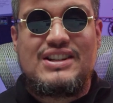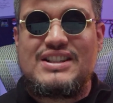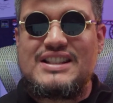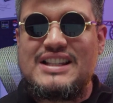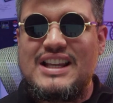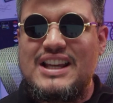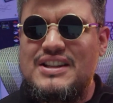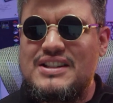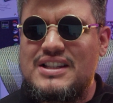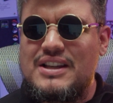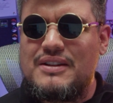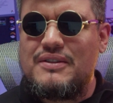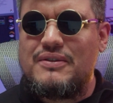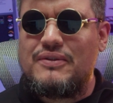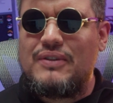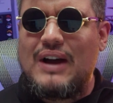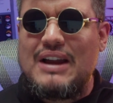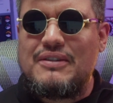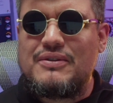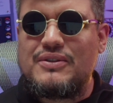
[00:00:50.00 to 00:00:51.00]
saying
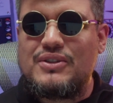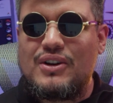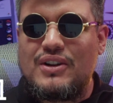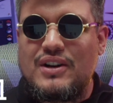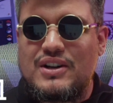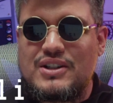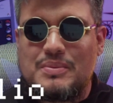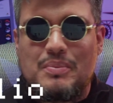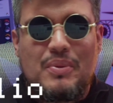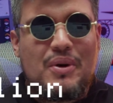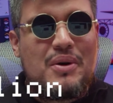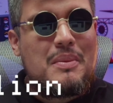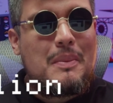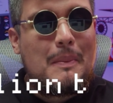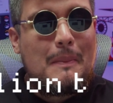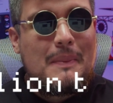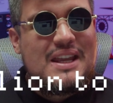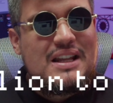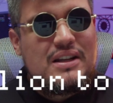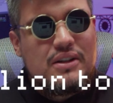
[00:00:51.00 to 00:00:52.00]
$75 per
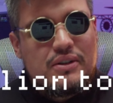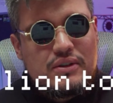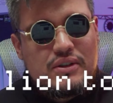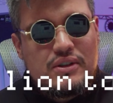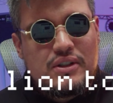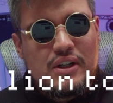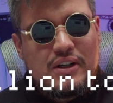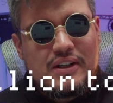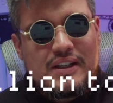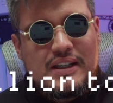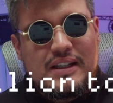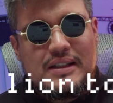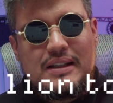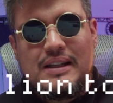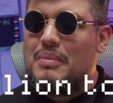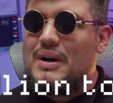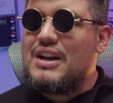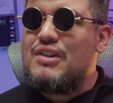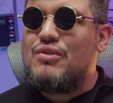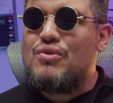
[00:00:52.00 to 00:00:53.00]
million token,
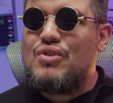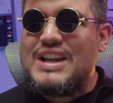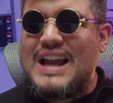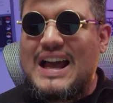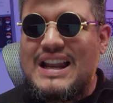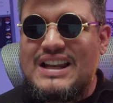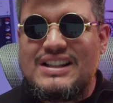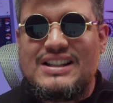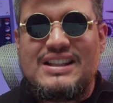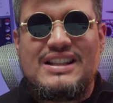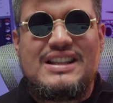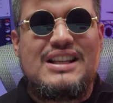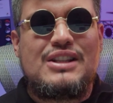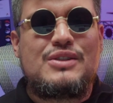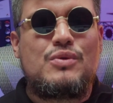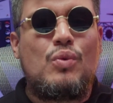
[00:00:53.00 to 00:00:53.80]
but in reality it's